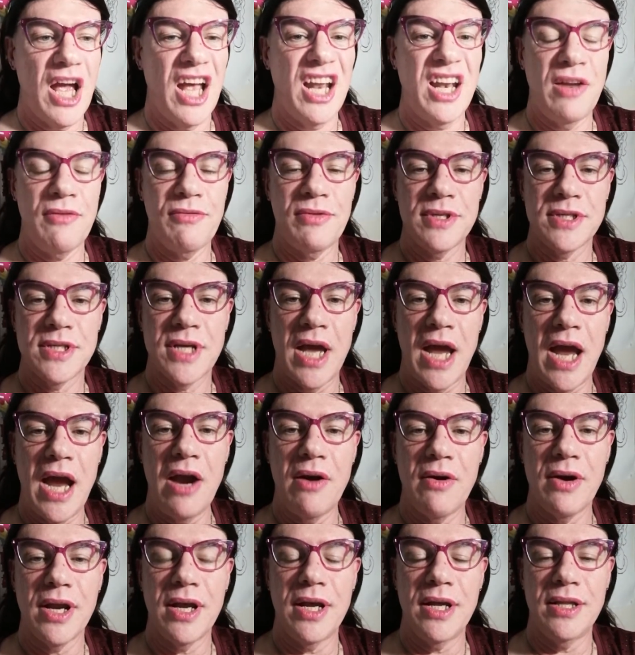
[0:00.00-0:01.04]
And everyone's
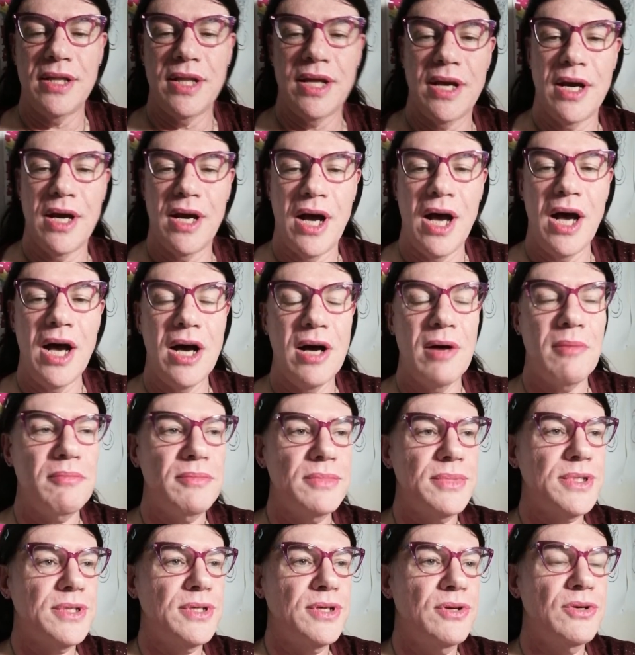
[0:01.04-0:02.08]
carrying in their
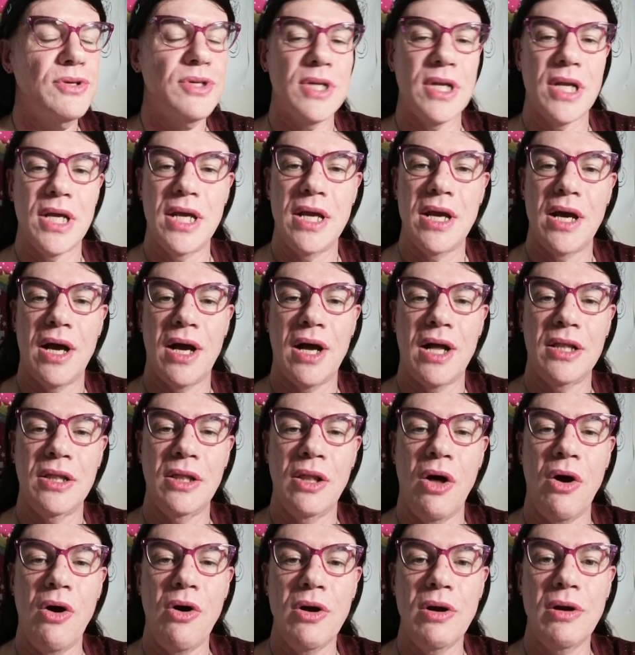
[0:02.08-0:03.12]
arms, usually, a
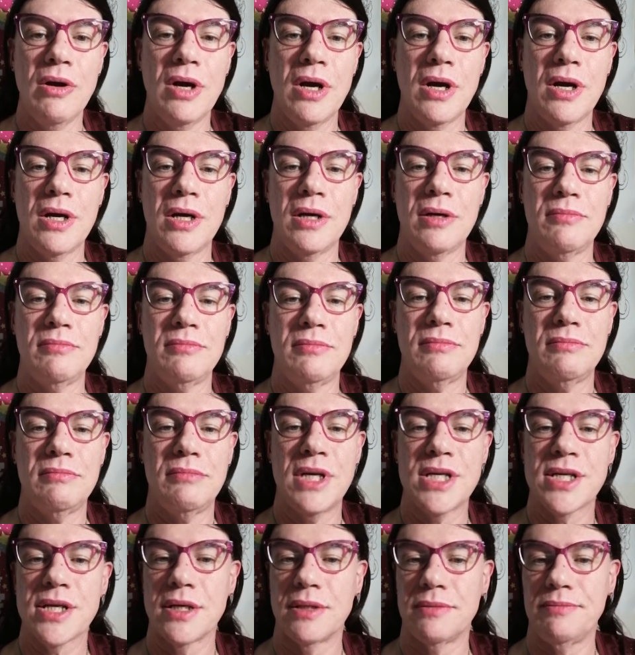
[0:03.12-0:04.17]
long
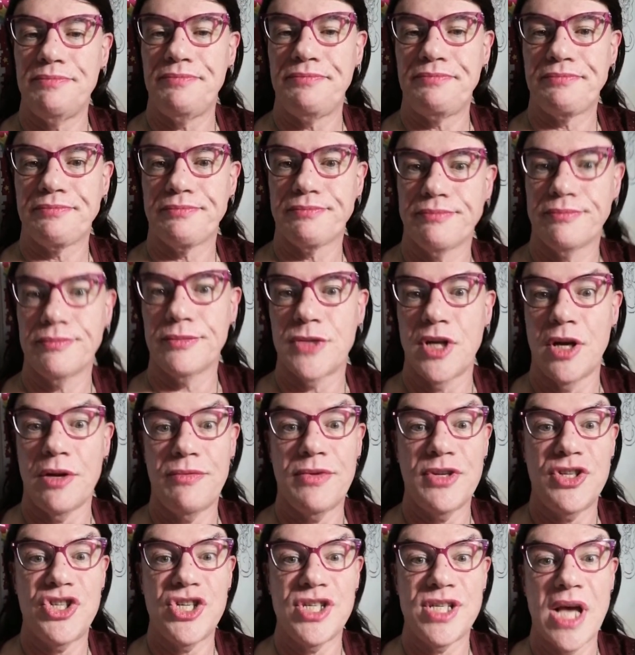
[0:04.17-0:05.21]
musket, kind
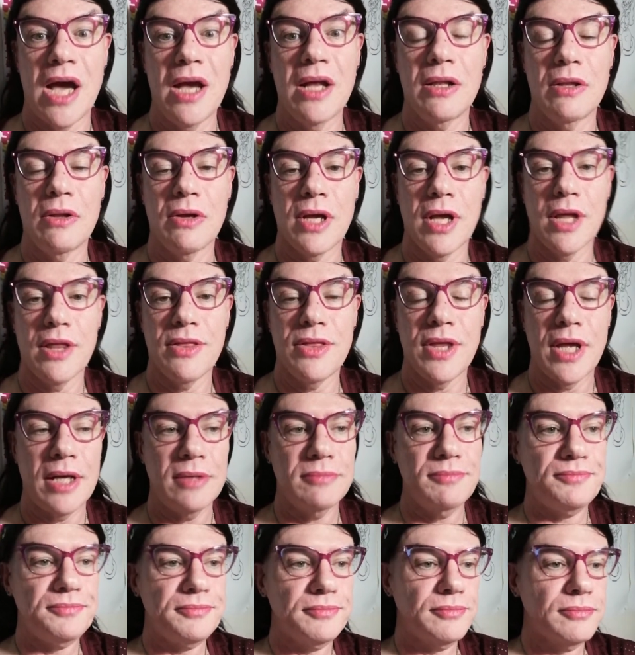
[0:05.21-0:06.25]
of a jazail looking thing.
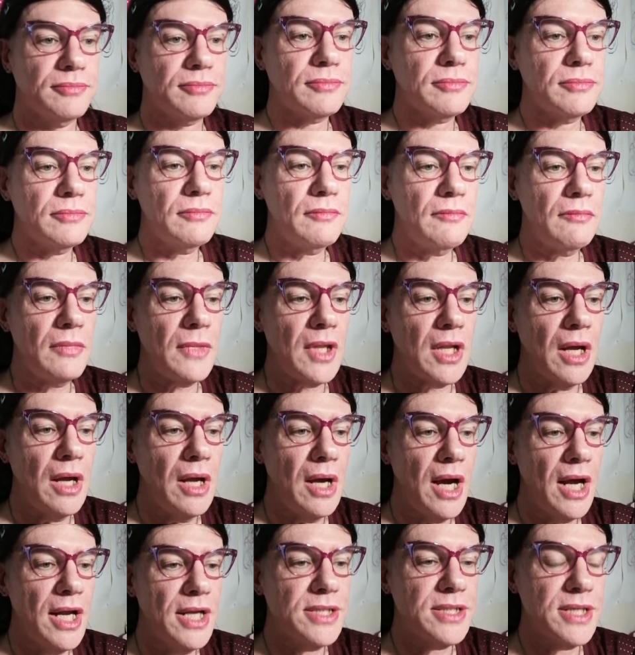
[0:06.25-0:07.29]

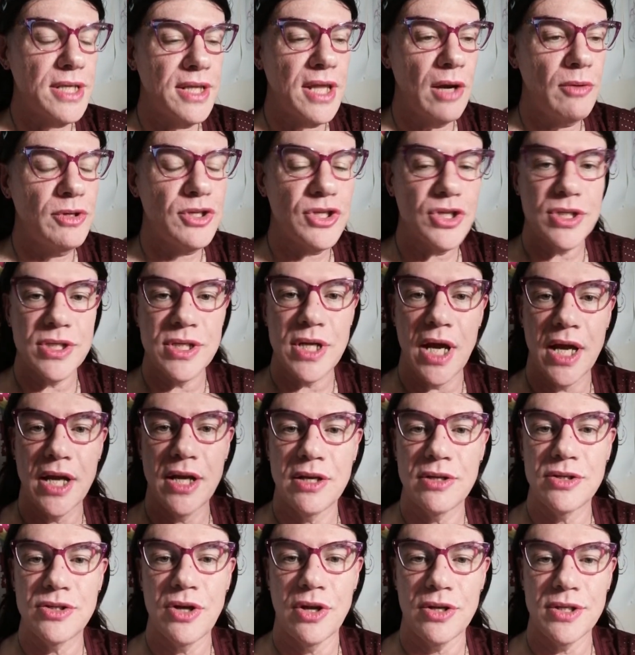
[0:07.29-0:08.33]
And he said they would just
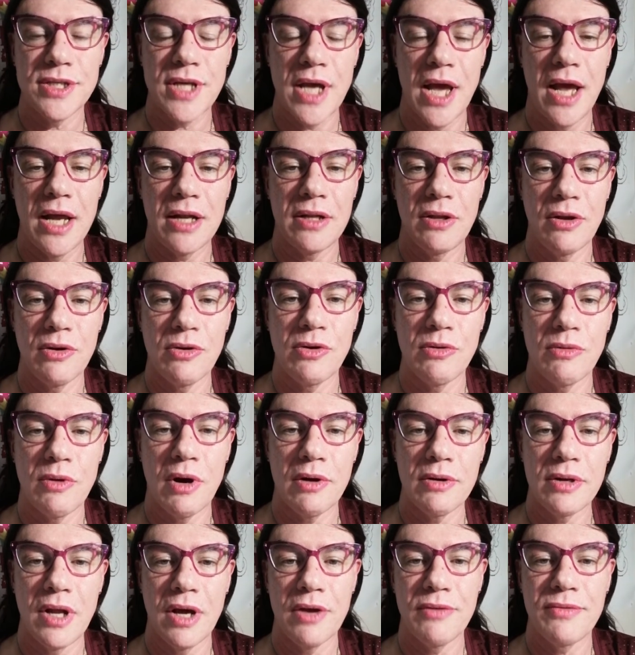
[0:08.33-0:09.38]
take shots at local
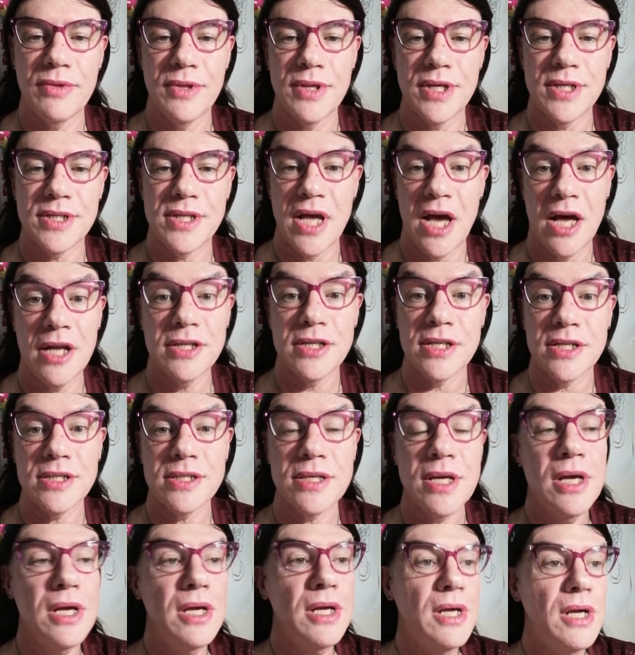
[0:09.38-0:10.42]
wildlife with this. They're
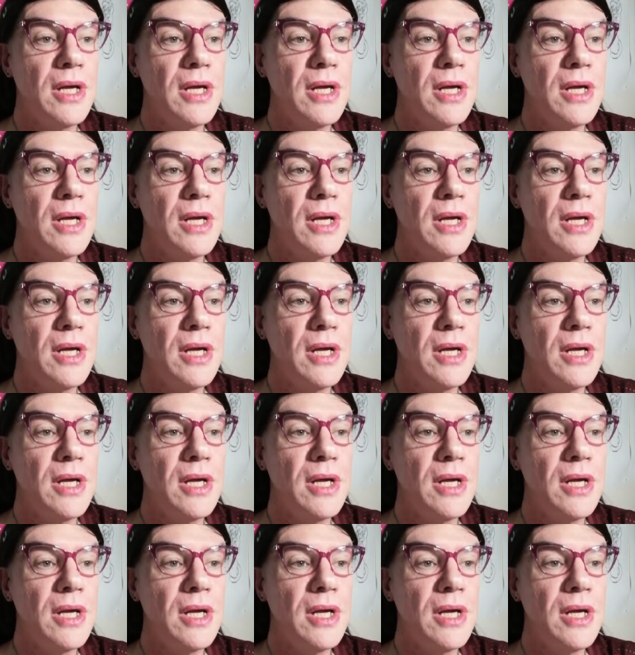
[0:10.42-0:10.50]
hunters.